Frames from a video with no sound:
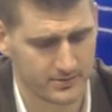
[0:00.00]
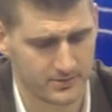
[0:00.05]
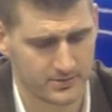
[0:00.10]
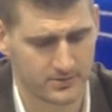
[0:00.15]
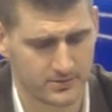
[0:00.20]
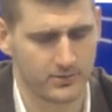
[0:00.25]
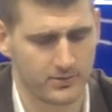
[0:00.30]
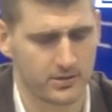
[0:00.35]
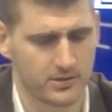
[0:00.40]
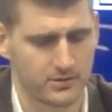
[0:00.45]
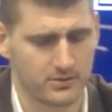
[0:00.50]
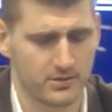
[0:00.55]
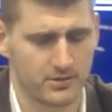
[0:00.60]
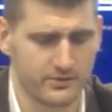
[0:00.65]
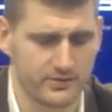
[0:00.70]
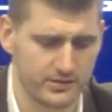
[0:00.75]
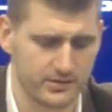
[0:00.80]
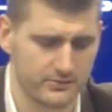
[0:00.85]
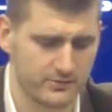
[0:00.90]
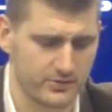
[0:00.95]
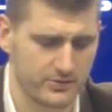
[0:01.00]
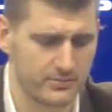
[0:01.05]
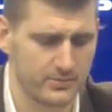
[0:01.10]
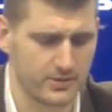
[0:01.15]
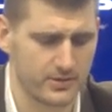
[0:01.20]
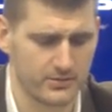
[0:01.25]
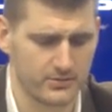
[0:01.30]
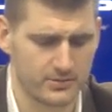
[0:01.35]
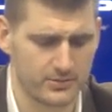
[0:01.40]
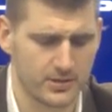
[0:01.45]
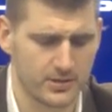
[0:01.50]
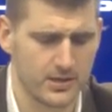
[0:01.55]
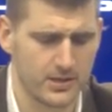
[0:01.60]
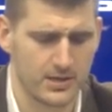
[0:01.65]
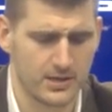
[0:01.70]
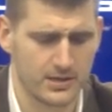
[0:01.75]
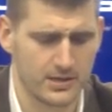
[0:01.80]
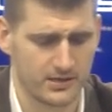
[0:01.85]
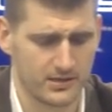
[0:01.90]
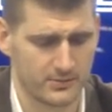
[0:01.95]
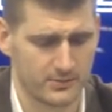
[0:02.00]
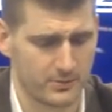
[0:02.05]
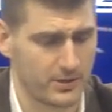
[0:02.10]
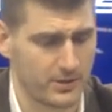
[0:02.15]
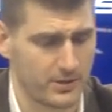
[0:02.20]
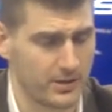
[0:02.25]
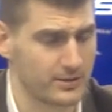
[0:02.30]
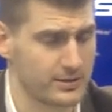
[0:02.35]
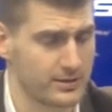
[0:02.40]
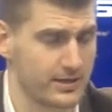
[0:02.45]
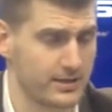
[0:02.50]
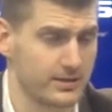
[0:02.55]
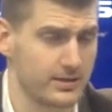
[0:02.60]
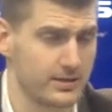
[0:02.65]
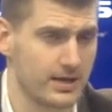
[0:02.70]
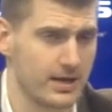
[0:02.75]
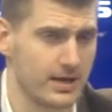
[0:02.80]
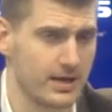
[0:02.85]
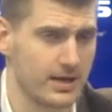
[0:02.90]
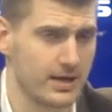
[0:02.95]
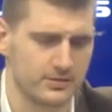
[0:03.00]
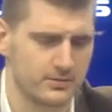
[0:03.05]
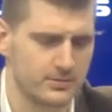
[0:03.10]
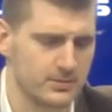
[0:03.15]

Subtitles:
going off as a rebound. He's a really athletic guy. So,